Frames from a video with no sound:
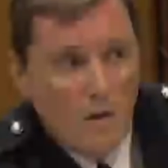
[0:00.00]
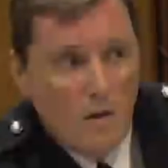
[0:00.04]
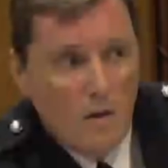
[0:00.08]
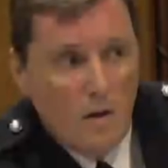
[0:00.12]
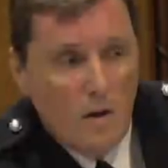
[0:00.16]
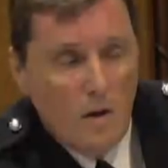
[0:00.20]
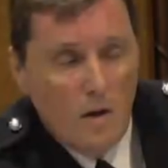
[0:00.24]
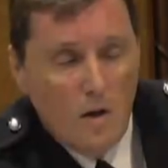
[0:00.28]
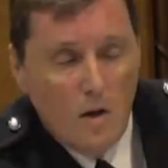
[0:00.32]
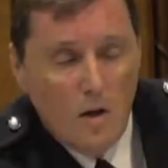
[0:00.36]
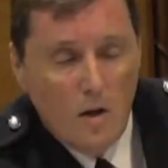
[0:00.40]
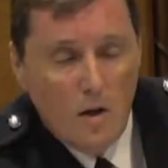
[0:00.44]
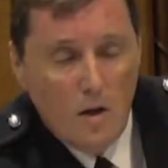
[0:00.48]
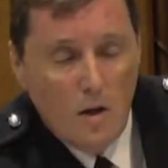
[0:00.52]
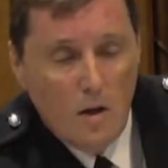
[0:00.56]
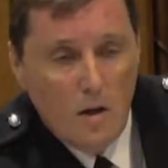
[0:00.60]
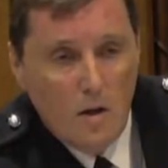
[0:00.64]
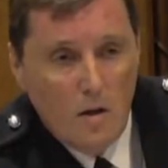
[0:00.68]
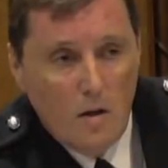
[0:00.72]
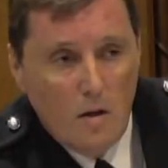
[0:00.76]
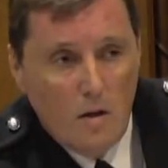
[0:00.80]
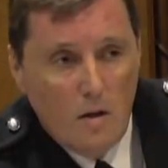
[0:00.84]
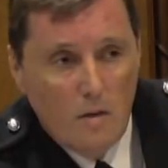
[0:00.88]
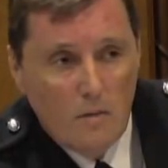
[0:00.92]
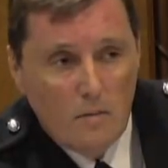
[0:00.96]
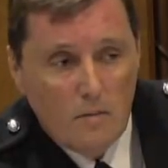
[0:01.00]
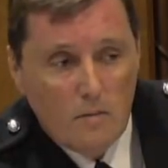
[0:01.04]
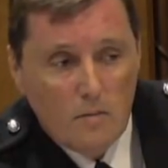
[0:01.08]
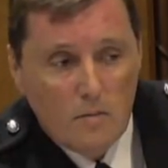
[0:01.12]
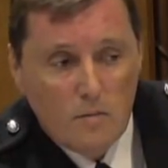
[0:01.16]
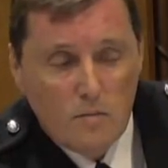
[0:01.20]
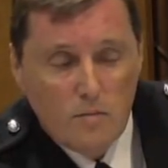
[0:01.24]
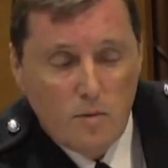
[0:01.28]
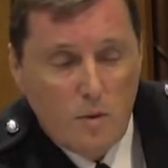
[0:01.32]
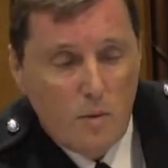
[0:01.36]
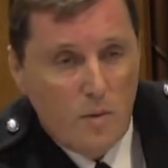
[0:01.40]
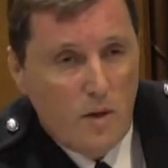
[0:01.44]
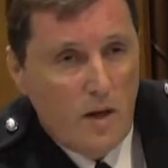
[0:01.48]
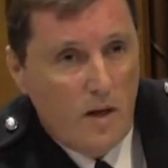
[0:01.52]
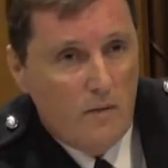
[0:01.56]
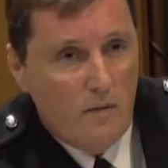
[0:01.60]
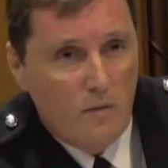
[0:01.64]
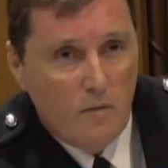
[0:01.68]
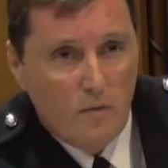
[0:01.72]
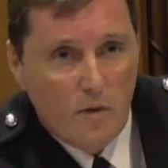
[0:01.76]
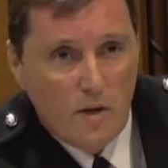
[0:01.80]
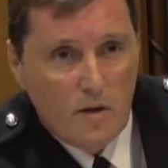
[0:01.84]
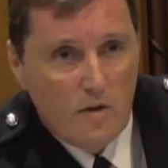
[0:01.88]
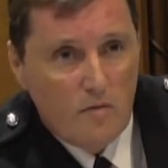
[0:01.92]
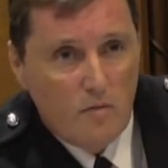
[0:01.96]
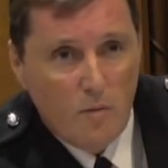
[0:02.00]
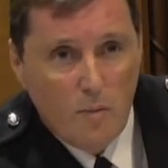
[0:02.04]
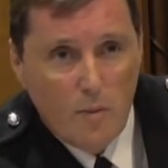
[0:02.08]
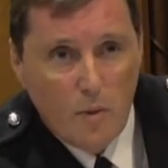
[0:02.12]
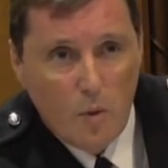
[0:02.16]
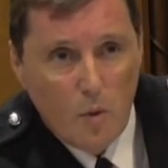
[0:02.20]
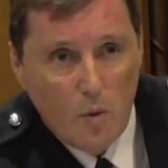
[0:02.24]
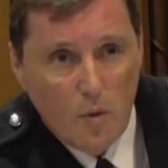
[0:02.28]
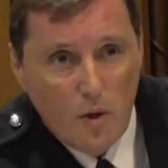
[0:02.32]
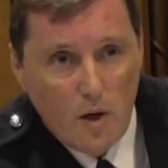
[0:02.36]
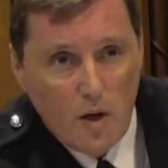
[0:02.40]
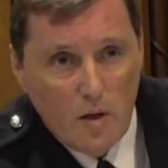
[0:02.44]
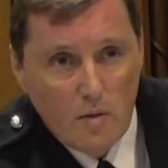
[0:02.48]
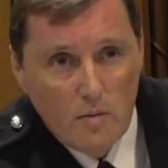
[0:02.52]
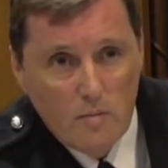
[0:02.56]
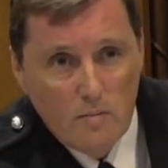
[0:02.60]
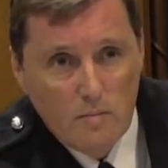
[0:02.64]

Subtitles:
I probably haven't read the report, no.